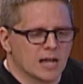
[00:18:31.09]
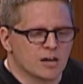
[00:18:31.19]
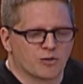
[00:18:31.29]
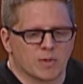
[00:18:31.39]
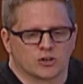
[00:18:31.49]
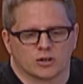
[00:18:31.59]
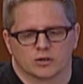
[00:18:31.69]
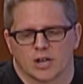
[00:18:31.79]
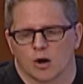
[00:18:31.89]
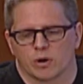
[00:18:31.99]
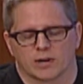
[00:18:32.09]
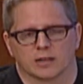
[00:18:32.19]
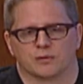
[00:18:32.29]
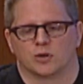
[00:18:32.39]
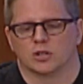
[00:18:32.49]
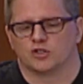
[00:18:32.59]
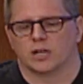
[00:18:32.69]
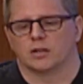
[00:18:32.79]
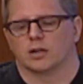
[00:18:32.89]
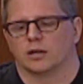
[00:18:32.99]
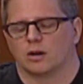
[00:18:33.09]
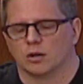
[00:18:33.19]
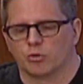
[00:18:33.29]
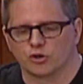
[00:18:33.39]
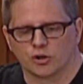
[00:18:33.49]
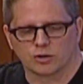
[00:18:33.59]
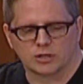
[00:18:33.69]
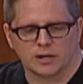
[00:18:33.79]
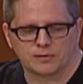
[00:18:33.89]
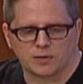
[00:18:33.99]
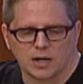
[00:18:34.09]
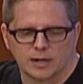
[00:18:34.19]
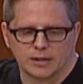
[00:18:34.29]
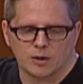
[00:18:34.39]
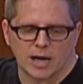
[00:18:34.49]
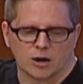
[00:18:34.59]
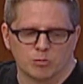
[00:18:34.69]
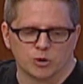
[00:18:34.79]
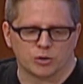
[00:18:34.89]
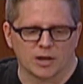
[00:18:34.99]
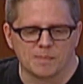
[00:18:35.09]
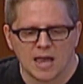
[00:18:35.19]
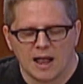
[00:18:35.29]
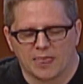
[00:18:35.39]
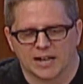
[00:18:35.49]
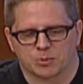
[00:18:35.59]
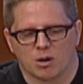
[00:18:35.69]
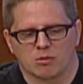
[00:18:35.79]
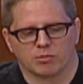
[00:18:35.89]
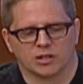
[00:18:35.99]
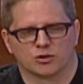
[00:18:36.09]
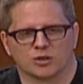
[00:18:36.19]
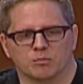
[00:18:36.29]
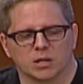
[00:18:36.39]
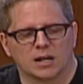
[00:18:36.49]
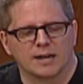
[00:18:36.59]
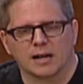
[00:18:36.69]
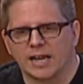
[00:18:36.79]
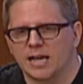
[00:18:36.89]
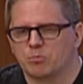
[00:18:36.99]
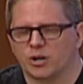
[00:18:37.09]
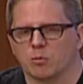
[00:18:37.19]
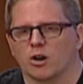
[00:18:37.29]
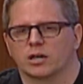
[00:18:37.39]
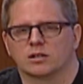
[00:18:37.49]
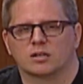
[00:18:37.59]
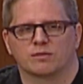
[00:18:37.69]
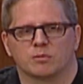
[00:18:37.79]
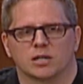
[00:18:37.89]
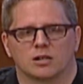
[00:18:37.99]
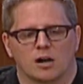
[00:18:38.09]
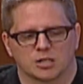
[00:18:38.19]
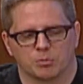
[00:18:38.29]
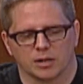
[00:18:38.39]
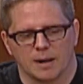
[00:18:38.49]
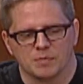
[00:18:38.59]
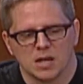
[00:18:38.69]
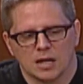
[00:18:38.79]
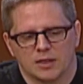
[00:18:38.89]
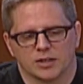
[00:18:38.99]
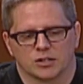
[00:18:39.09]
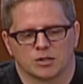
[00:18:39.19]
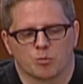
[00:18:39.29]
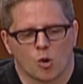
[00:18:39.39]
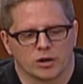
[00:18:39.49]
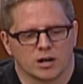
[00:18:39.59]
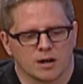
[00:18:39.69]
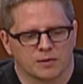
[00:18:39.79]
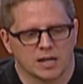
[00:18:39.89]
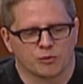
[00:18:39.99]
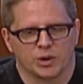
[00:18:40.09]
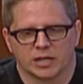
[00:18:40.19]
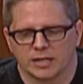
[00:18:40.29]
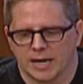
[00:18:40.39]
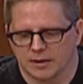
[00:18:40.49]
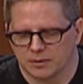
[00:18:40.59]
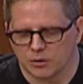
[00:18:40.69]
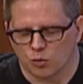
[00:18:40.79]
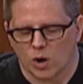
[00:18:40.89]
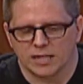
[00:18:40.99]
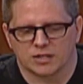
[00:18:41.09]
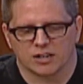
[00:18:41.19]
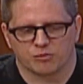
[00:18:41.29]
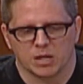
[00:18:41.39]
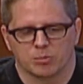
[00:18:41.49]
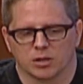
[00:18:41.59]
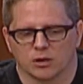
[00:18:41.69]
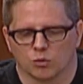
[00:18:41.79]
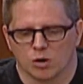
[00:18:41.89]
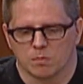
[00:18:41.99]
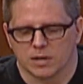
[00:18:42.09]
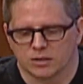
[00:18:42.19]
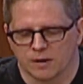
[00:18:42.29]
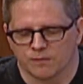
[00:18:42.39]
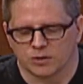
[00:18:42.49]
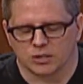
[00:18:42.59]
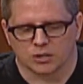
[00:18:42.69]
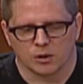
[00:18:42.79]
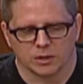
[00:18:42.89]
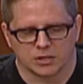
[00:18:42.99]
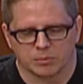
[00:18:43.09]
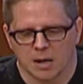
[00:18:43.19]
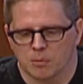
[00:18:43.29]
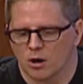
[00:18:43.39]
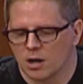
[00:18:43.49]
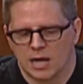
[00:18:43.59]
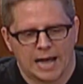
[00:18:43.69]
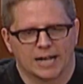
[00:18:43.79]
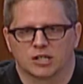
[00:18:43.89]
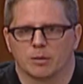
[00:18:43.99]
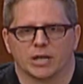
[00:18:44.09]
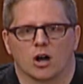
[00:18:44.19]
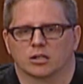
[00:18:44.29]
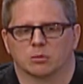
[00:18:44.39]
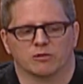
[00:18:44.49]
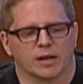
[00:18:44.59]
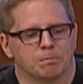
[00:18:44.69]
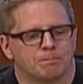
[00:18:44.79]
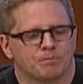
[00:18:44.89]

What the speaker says: Information is there. We've got the full agenda and all the brochure stuff at our booth. That's probably the sort of I hate putting marketing stuff in my talks, but this is important enough. And if we can get the right set of people in the room in San Francisco in September, it's going to be an awesome event.